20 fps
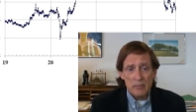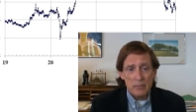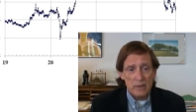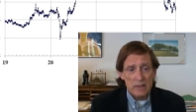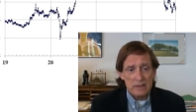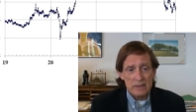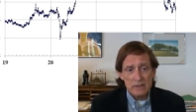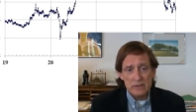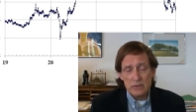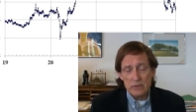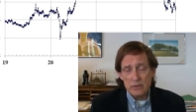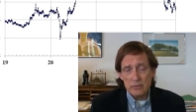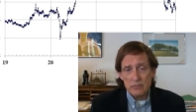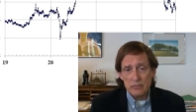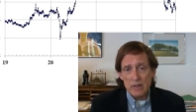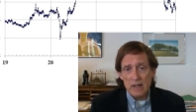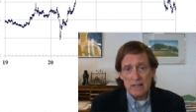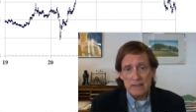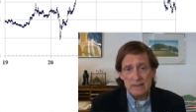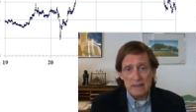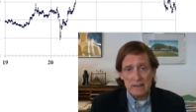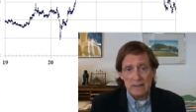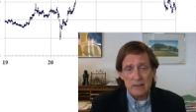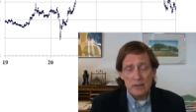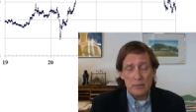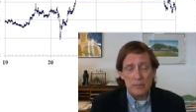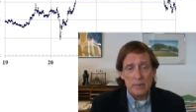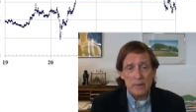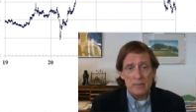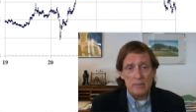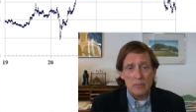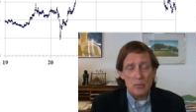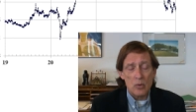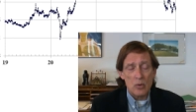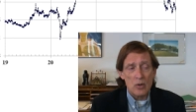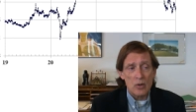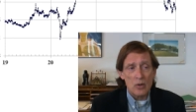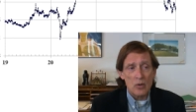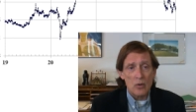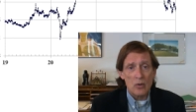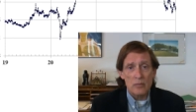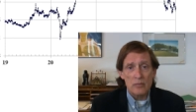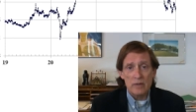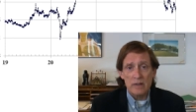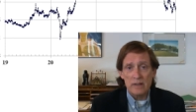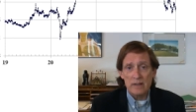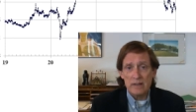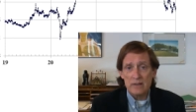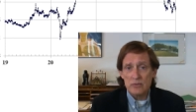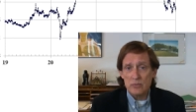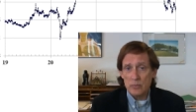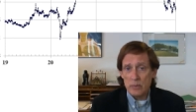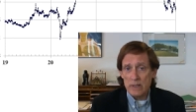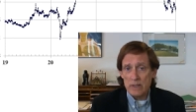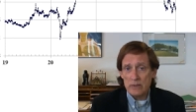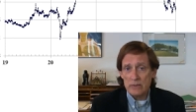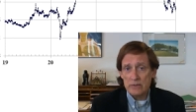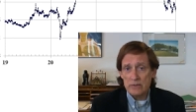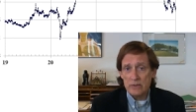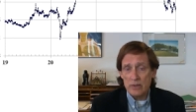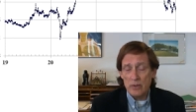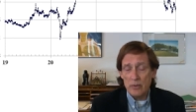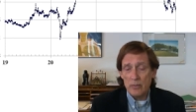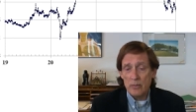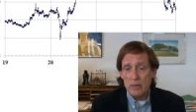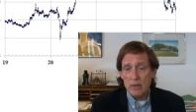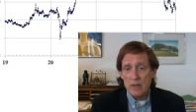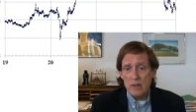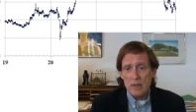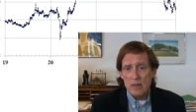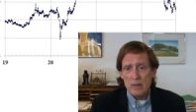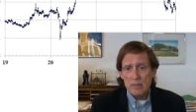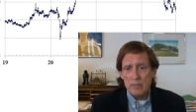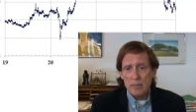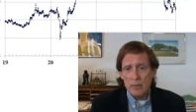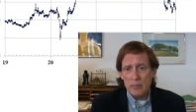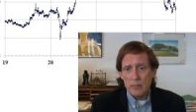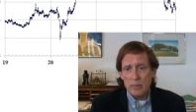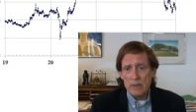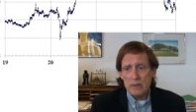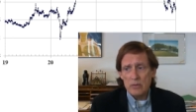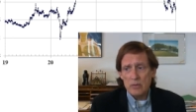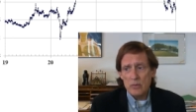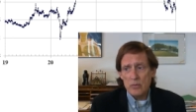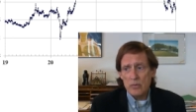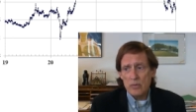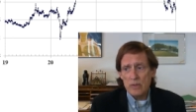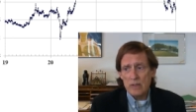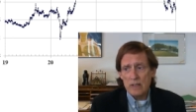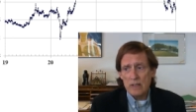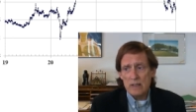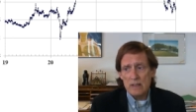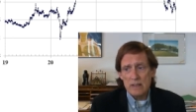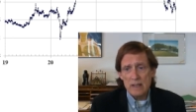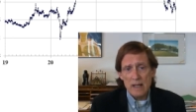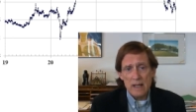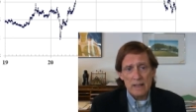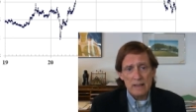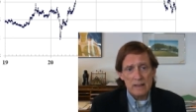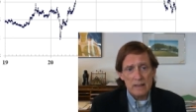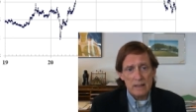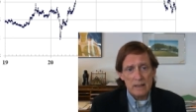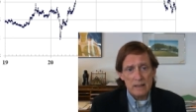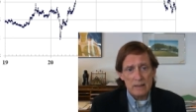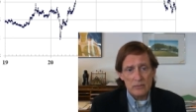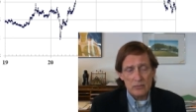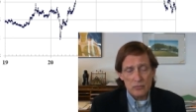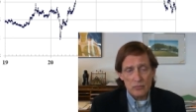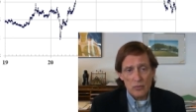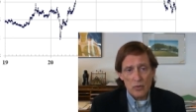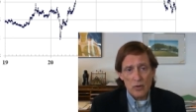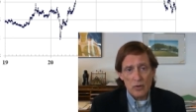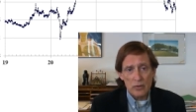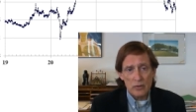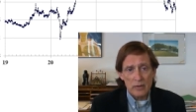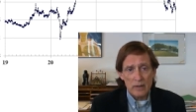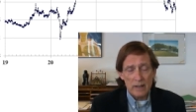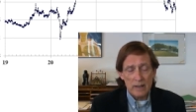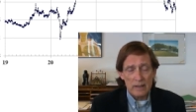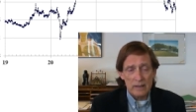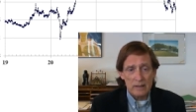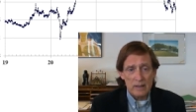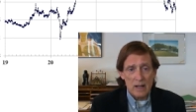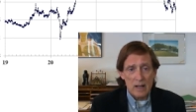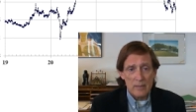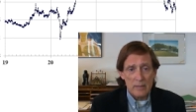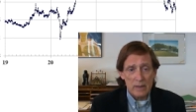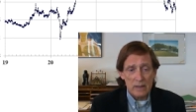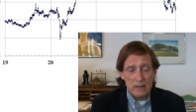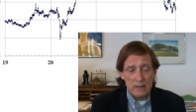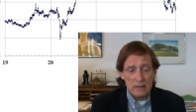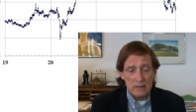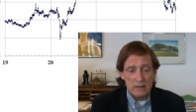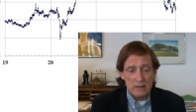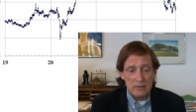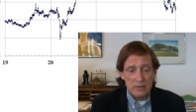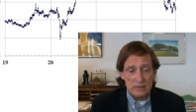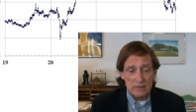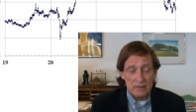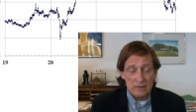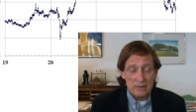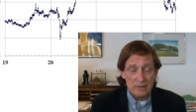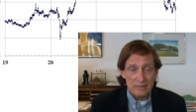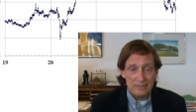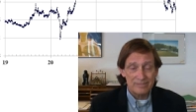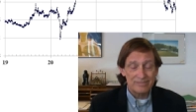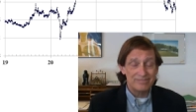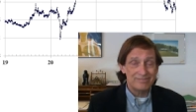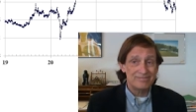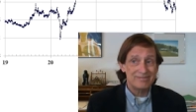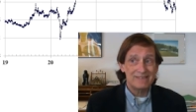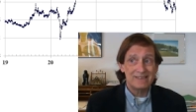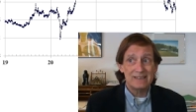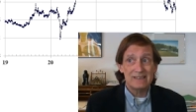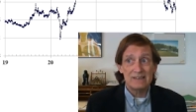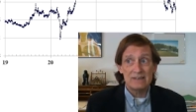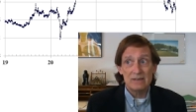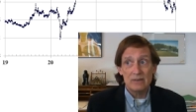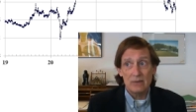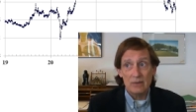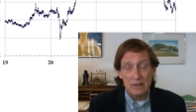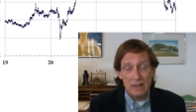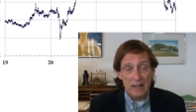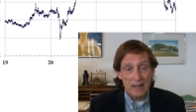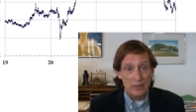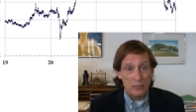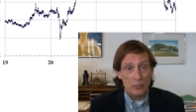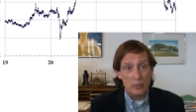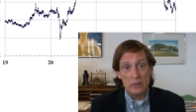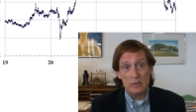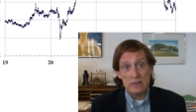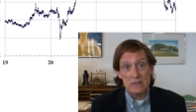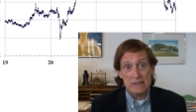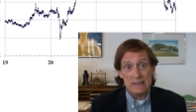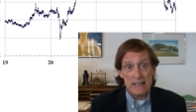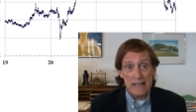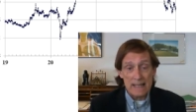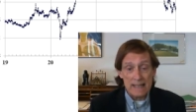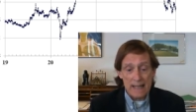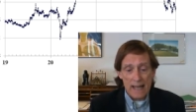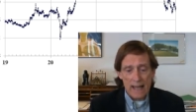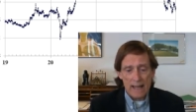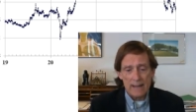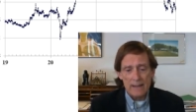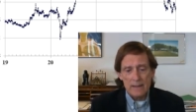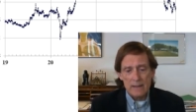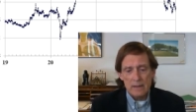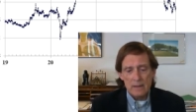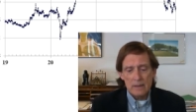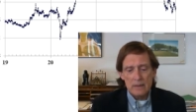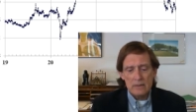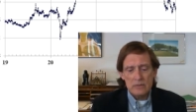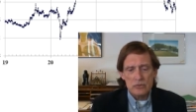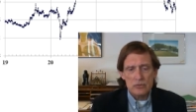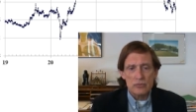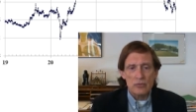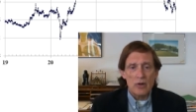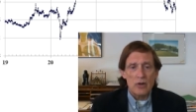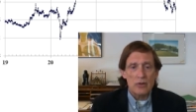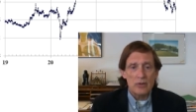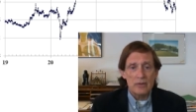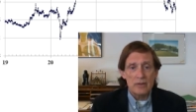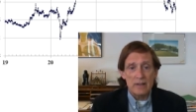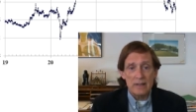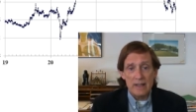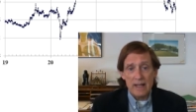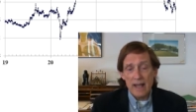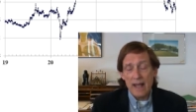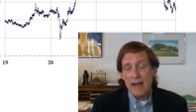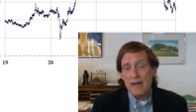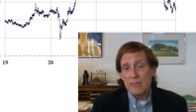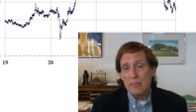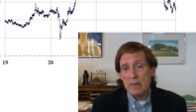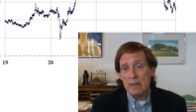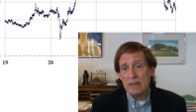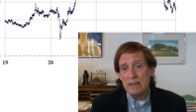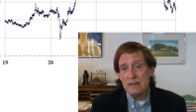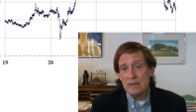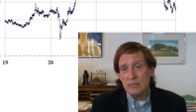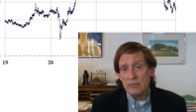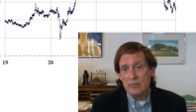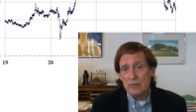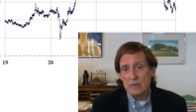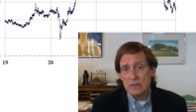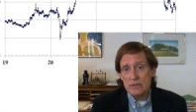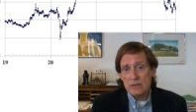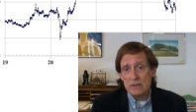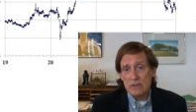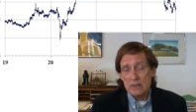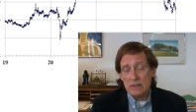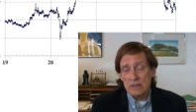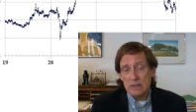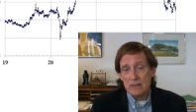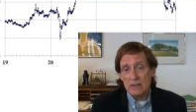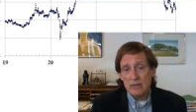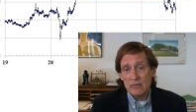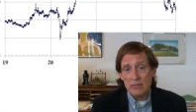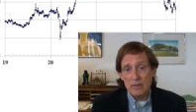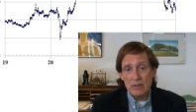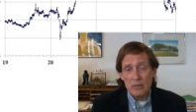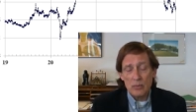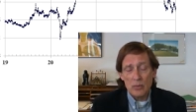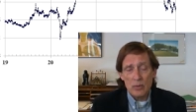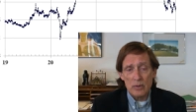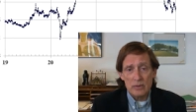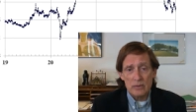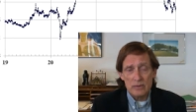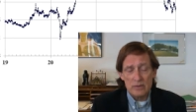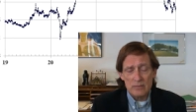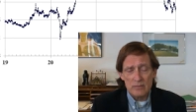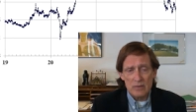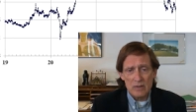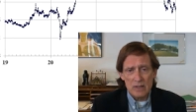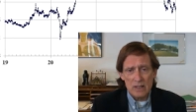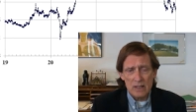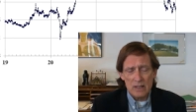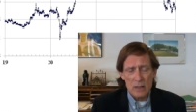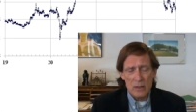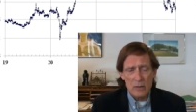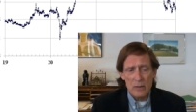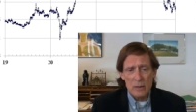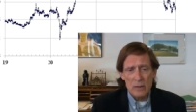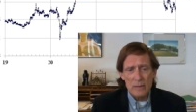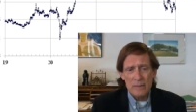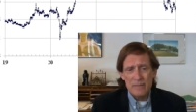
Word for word: Prices could rise a little bit more over the next week or so, but we do think that the stronger economic conditions, kind of weird to say that, stronger than they have been in the first uh, three quarters of the year.